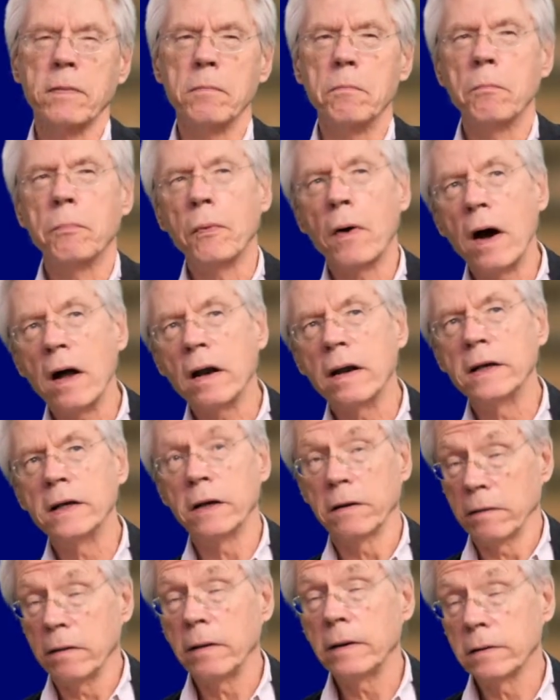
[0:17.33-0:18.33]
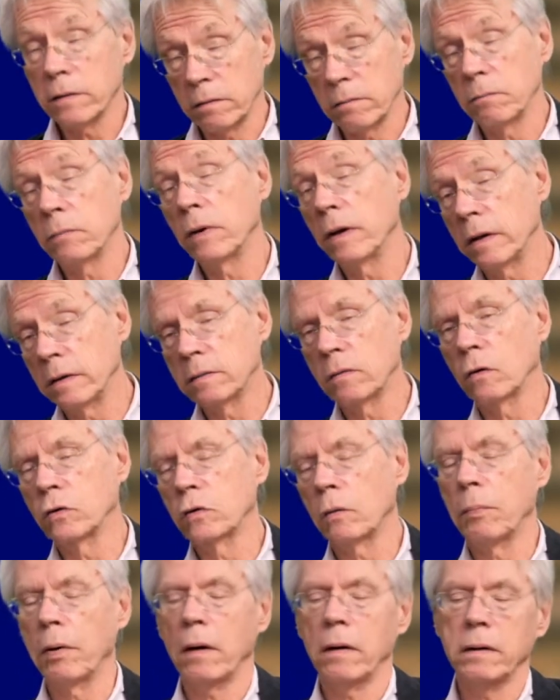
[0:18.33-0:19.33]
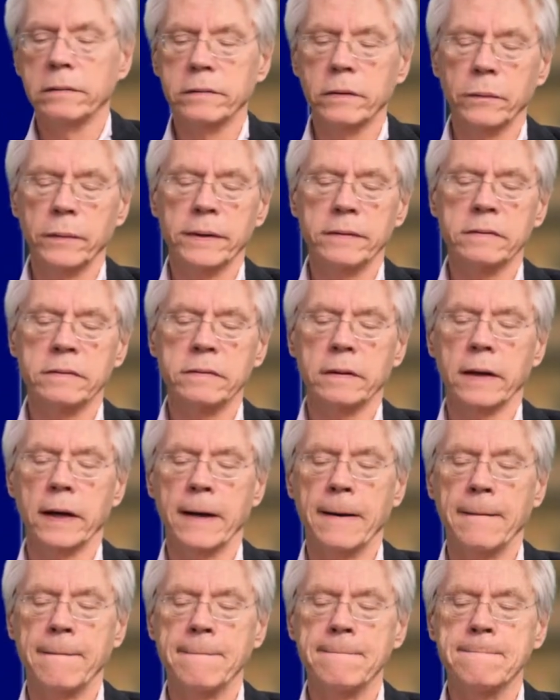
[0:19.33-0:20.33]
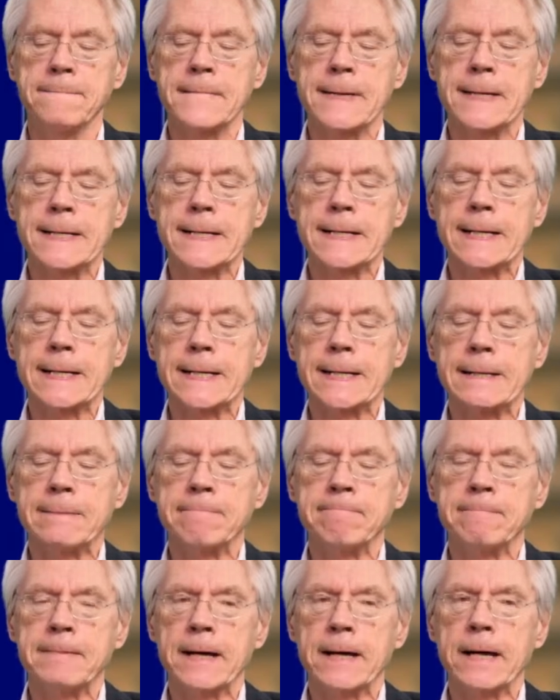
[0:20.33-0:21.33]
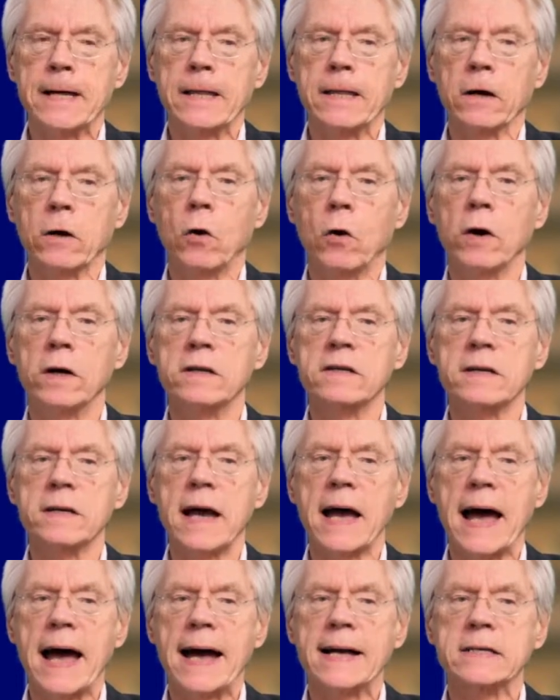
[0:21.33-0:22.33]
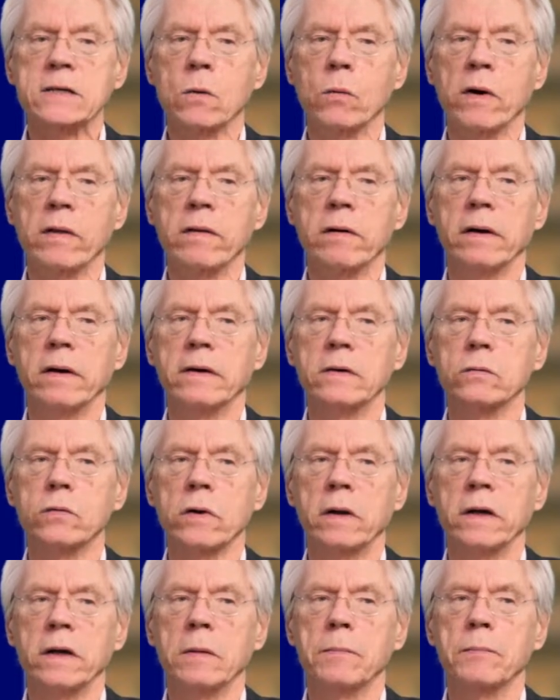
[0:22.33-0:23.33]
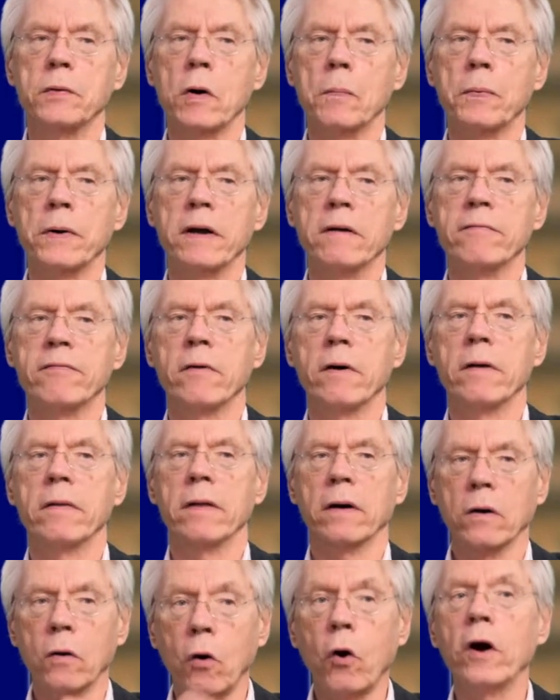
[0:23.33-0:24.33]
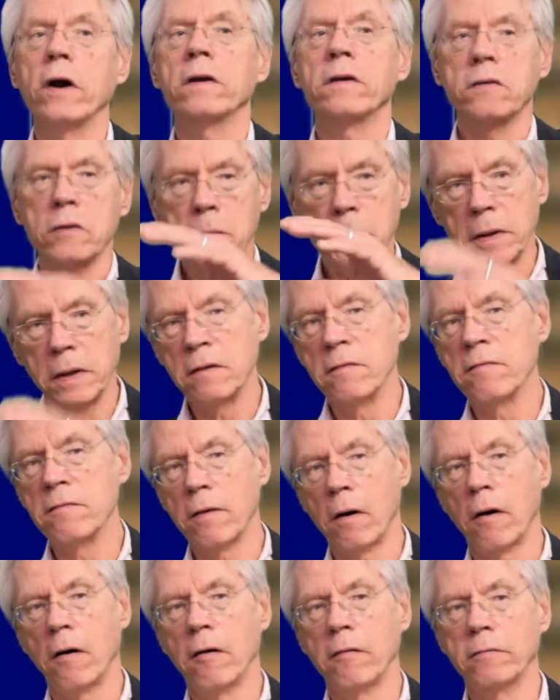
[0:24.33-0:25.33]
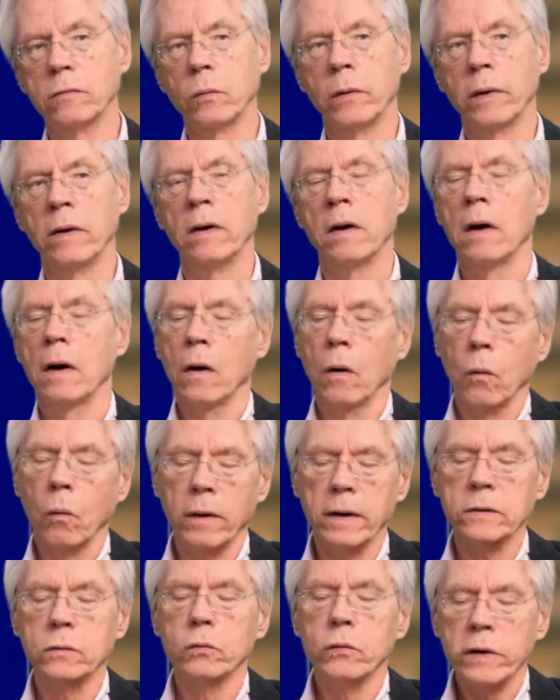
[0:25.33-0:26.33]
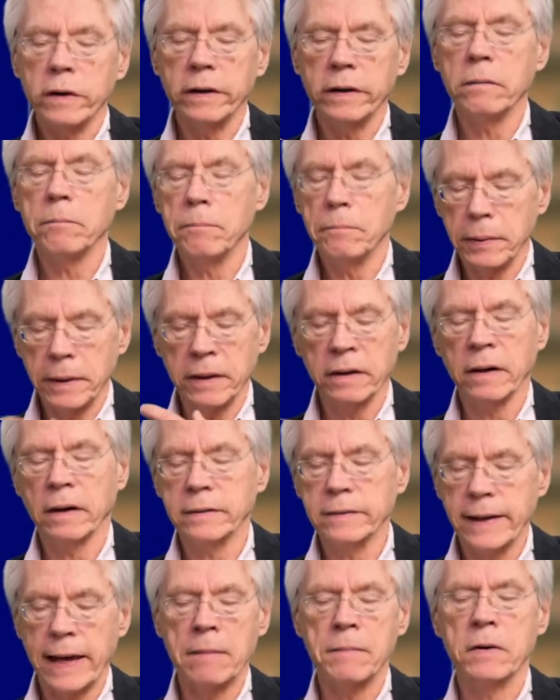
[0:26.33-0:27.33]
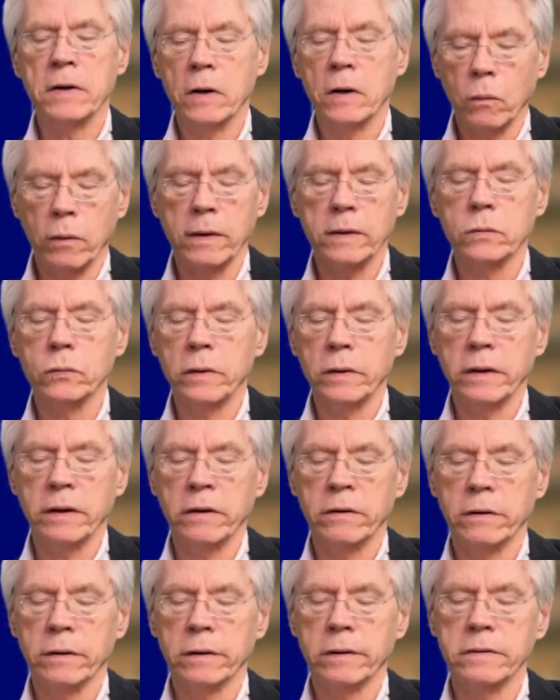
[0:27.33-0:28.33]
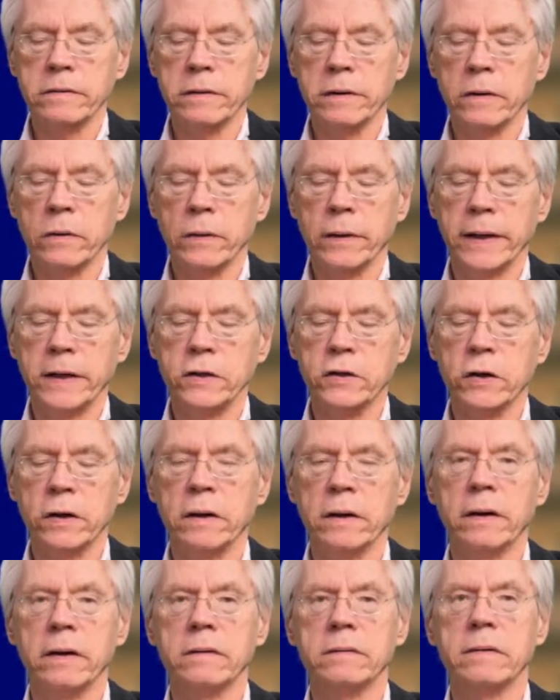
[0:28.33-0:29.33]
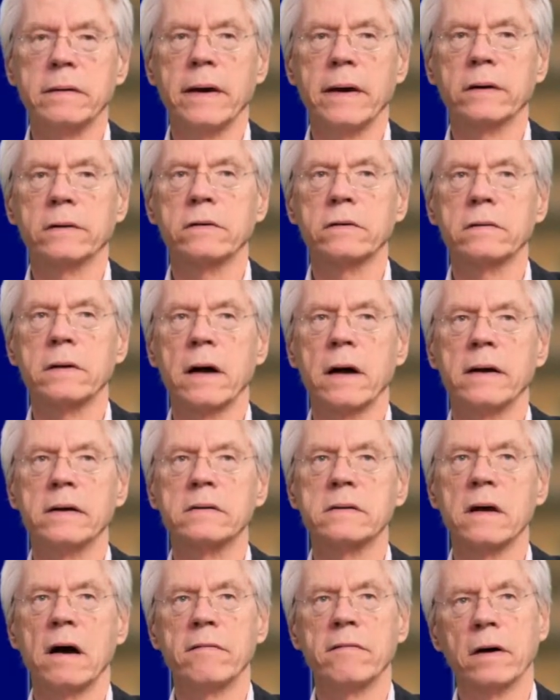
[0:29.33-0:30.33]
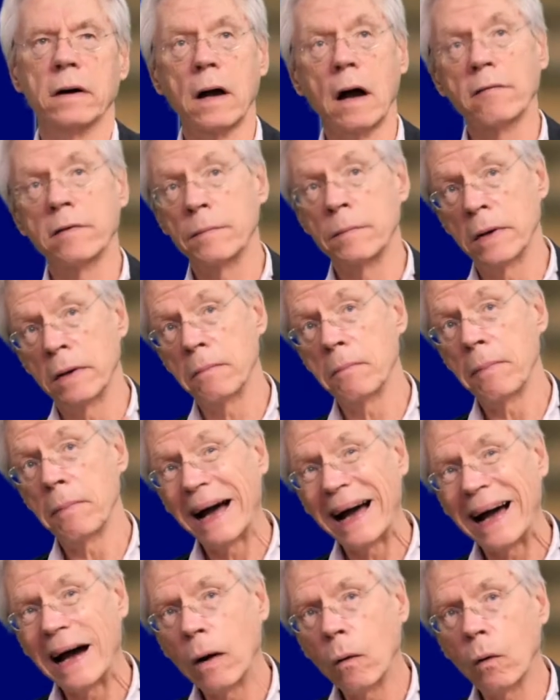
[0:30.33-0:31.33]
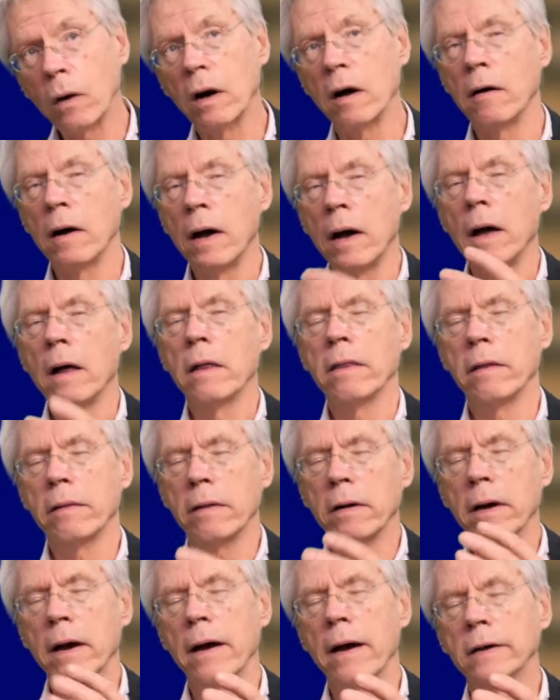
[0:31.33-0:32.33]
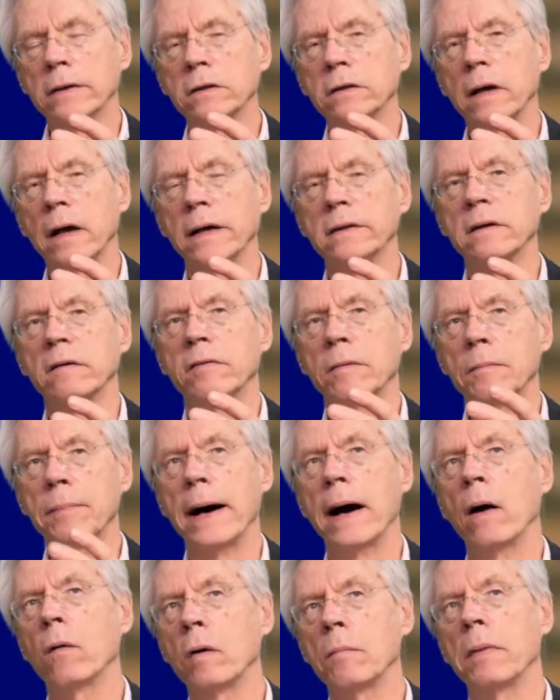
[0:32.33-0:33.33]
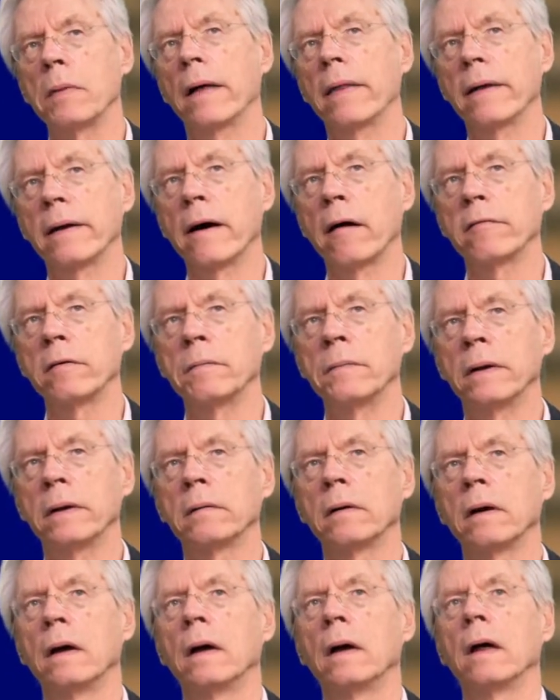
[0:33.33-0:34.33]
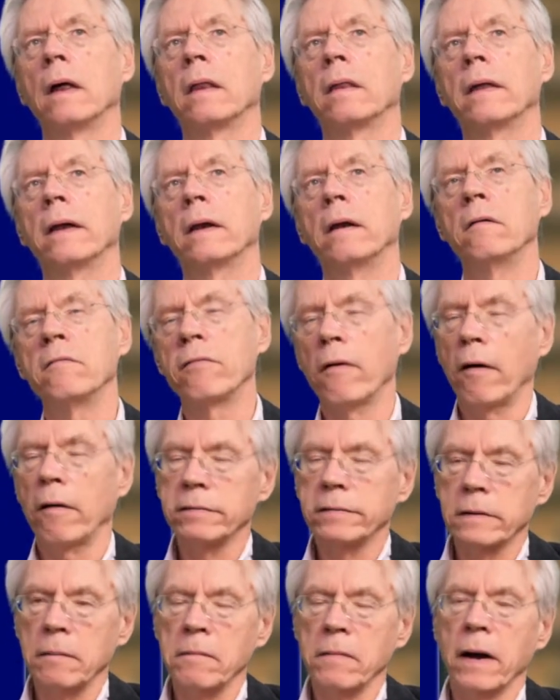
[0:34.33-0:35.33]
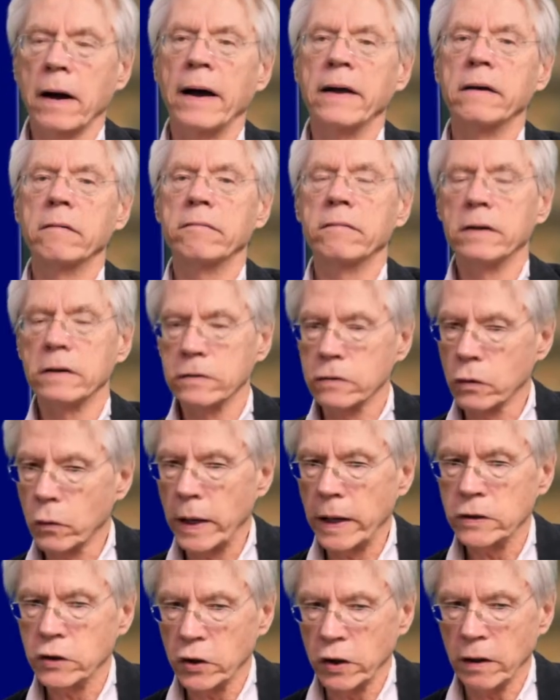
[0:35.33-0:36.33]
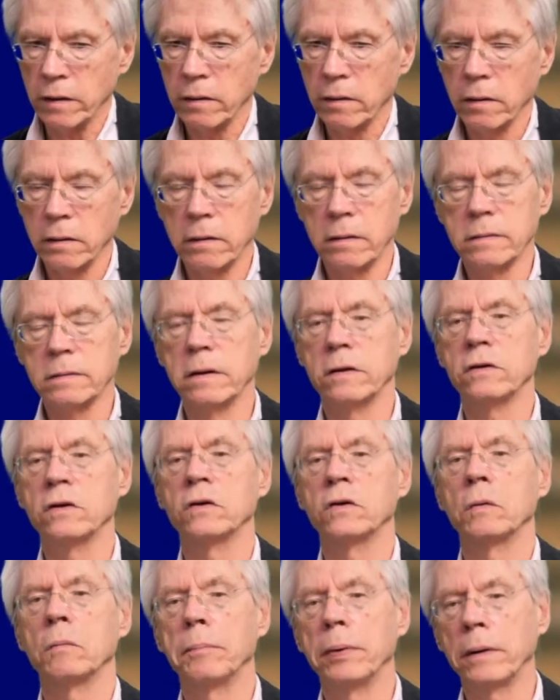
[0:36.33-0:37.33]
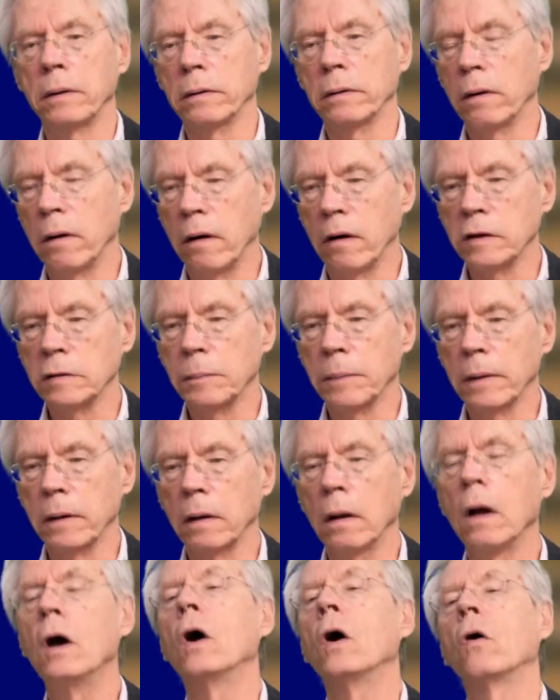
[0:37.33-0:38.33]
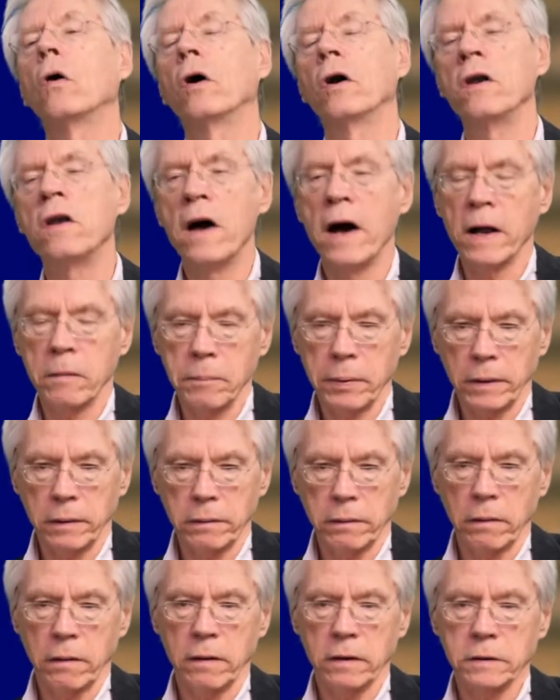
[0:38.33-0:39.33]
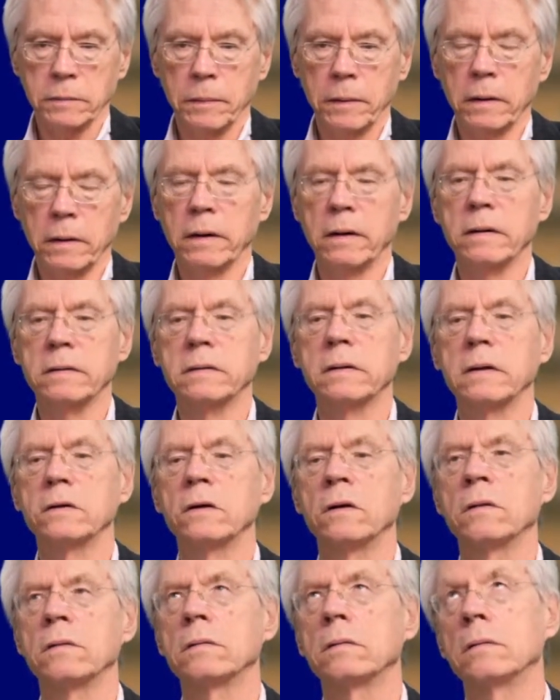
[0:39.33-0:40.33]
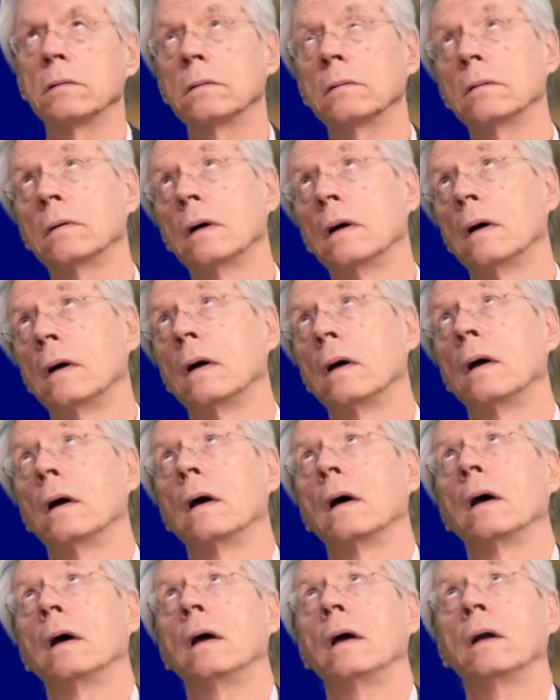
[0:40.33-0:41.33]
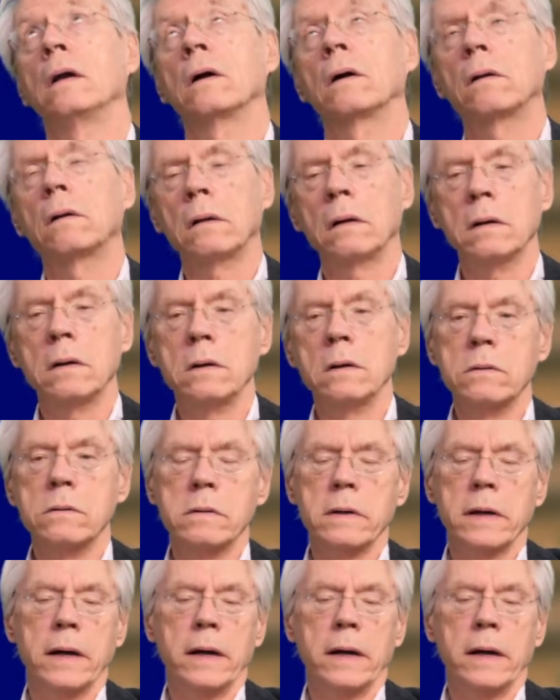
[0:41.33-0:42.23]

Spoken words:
Broadly, these are really social policy reasons again. The courts ask whether it is really appropriate for the court to be involved when what is really being examined or what is really under consideration is the exercise of a government power, the exercise of a power by the government that involves some kind of discretion, a decision to build a hospital or not build a hospital, a decision to include